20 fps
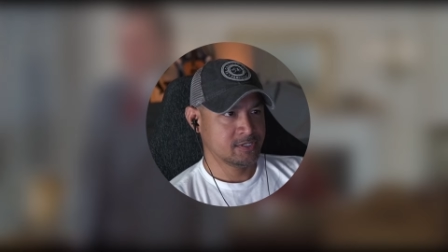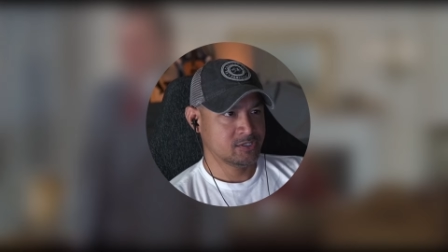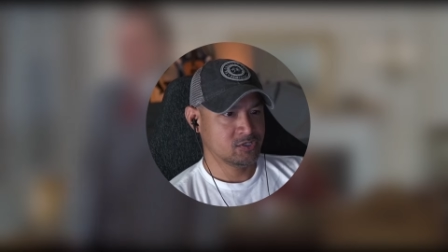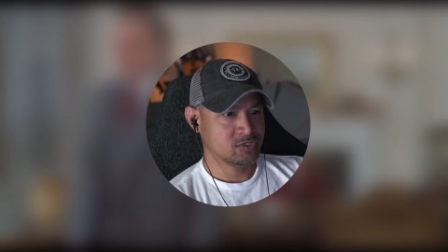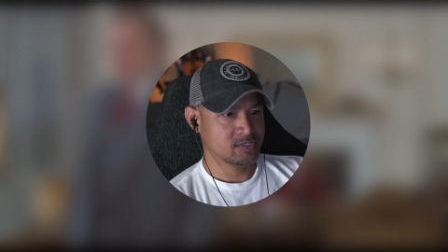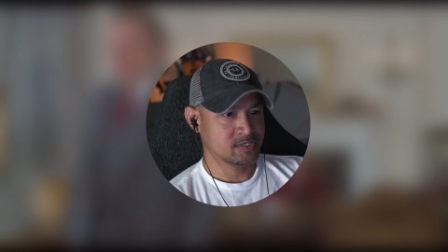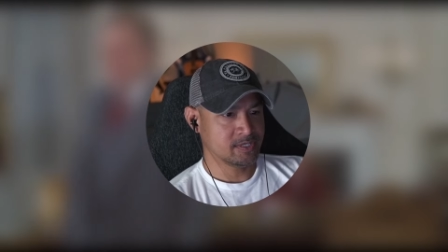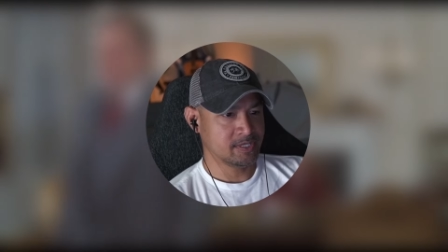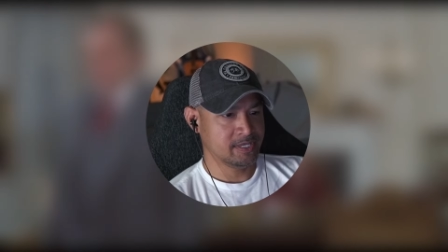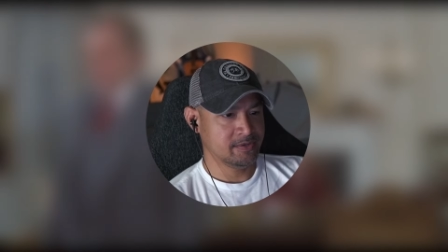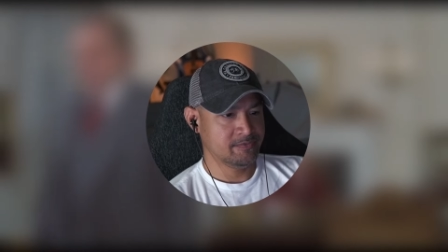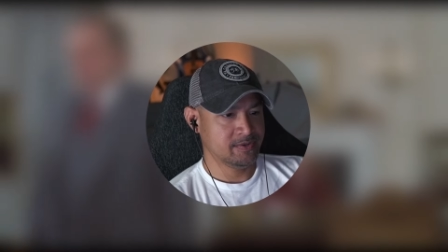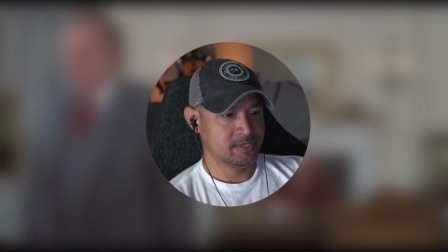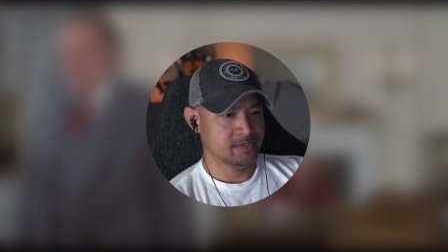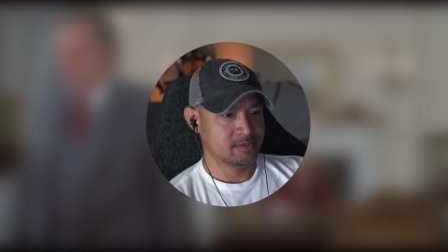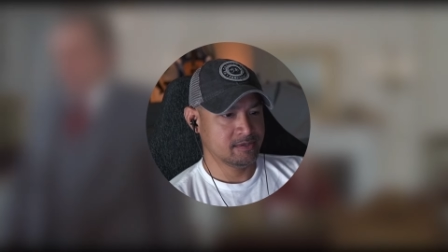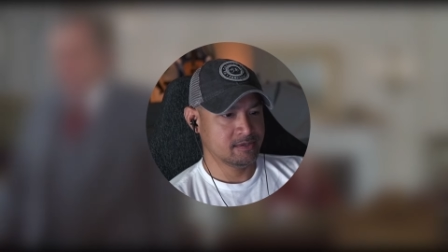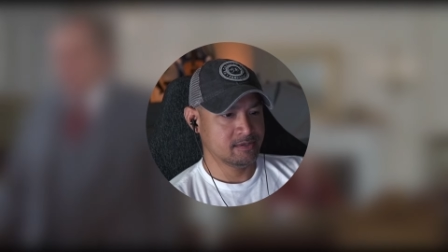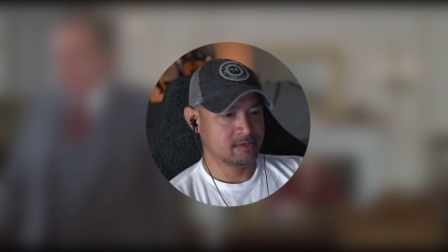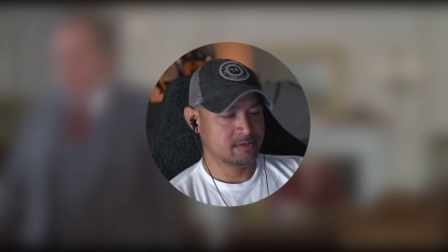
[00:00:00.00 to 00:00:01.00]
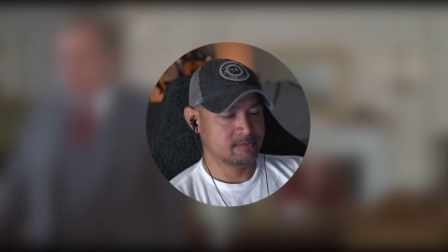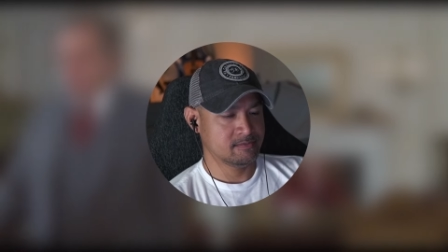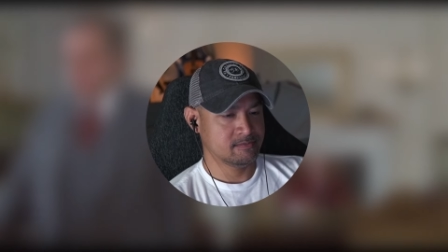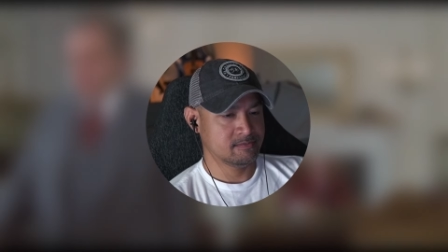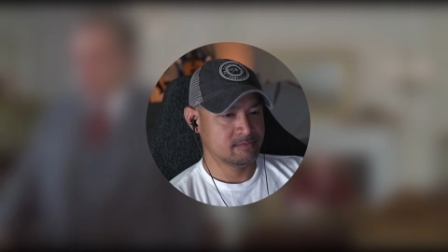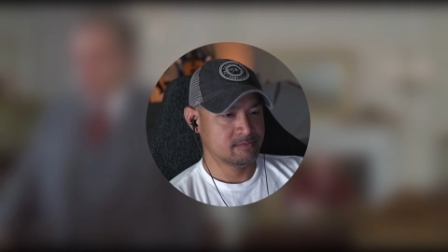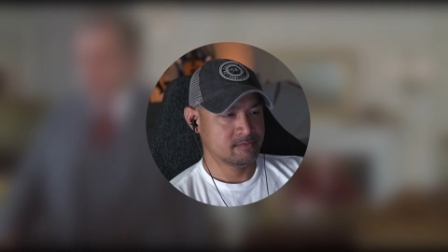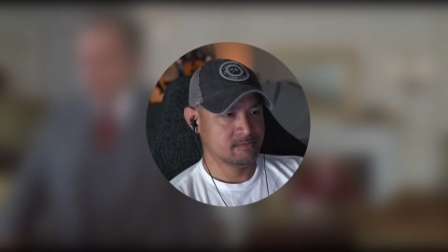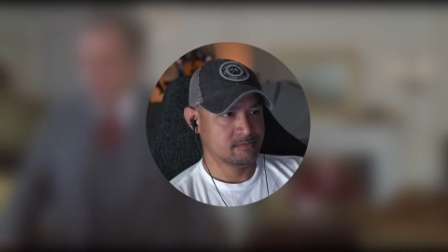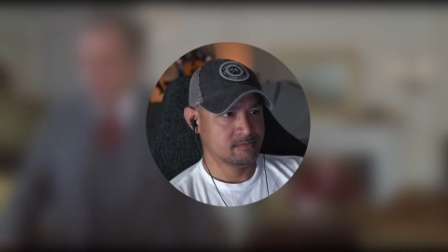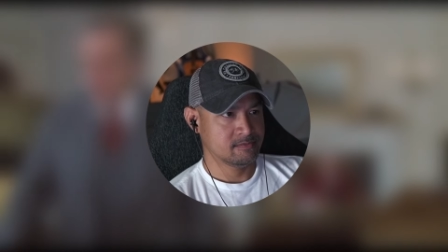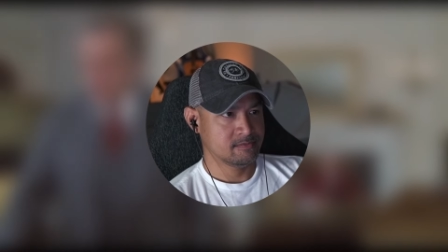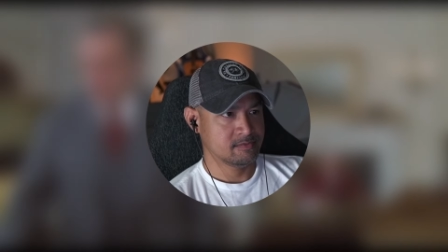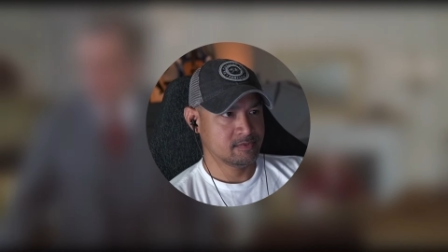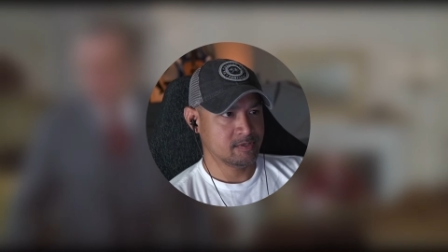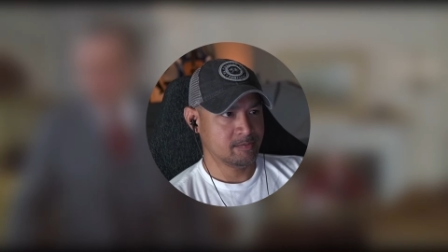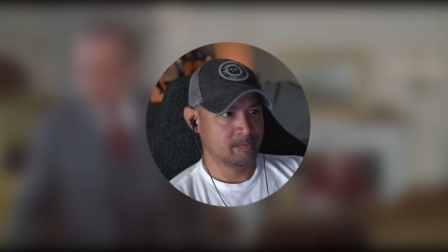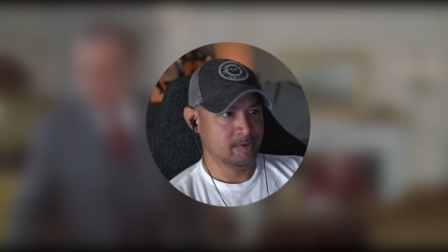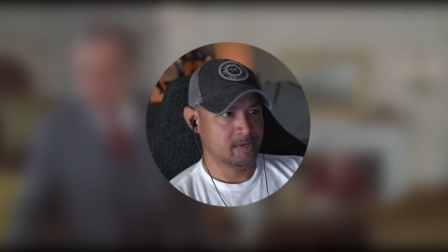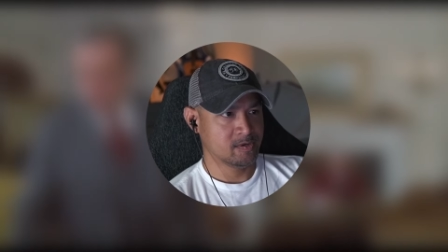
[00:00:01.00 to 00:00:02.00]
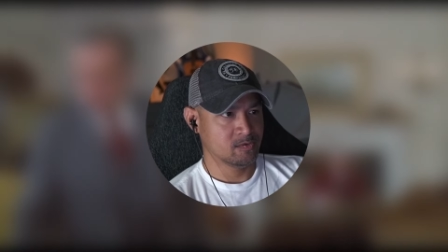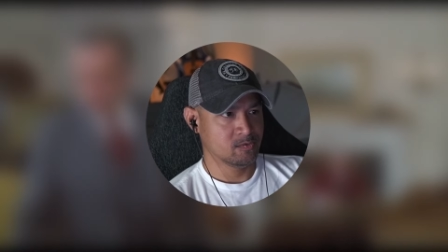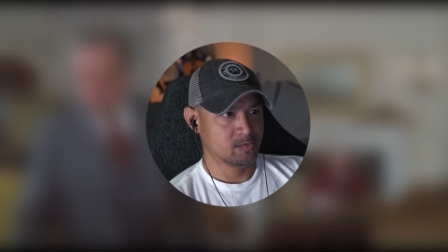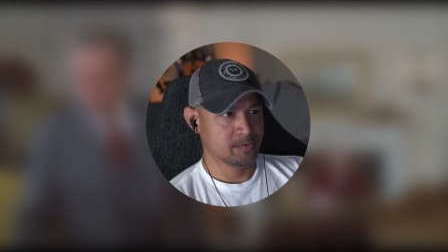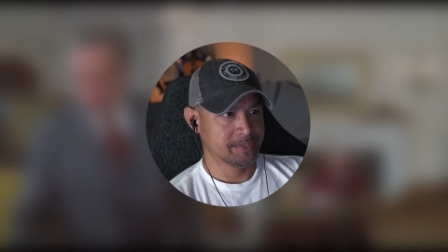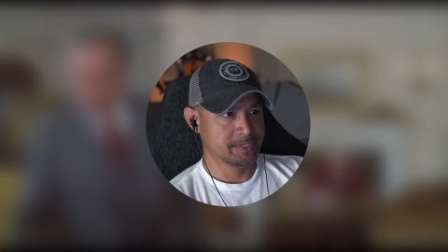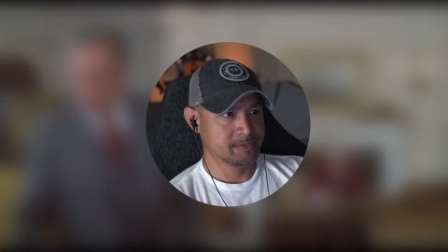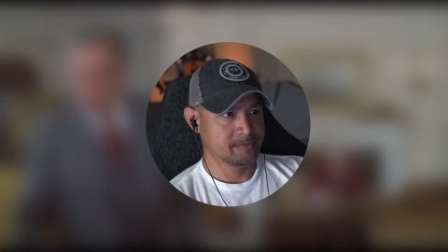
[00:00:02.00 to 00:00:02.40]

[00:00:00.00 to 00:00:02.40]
He's just leaving the medal with